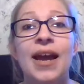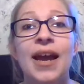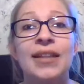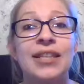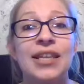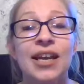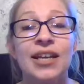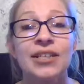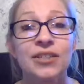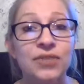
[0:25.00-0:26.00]
At the
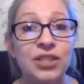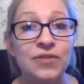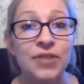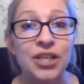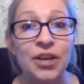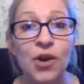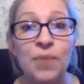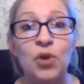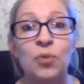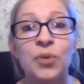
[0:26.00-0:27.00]
end of this video,
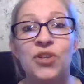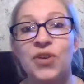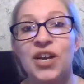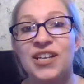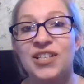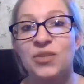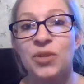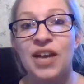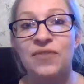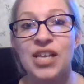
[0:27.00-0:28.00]
I'm hoping you guys
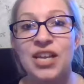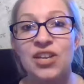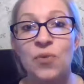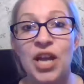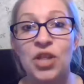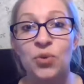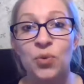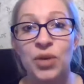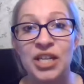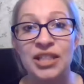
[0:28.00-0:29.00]
will have taken away
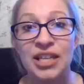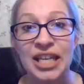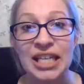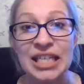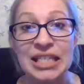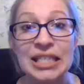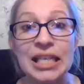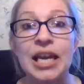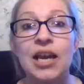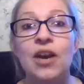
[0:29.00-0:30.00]
3 things,
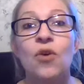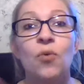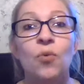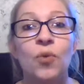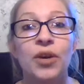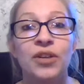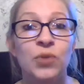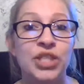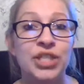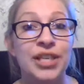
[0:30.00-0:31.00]
one of
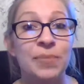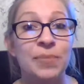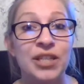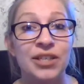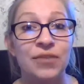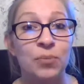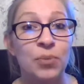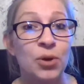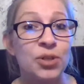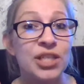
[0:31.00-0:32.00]
which is going to be the different
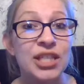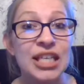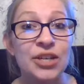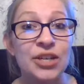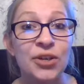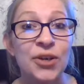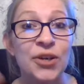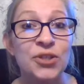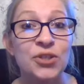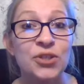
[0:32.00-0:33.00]
parts of the
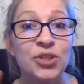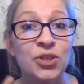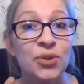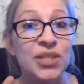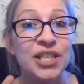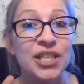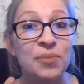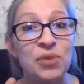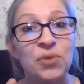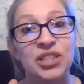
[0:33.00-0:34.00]
ear, 2 is going to
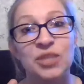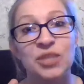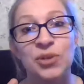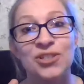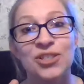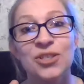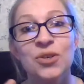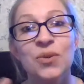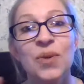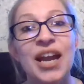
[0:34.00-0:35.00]
be what these parts
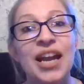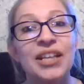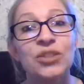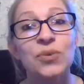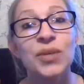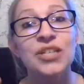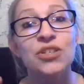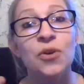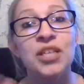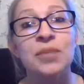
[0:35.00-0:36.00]
do, and 3 is
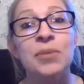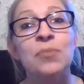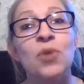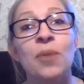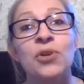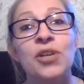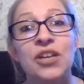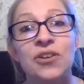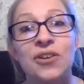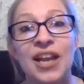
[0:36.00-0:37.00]
going to be proper
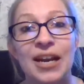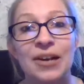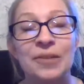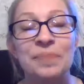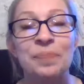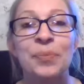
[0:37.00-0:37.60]
ear care.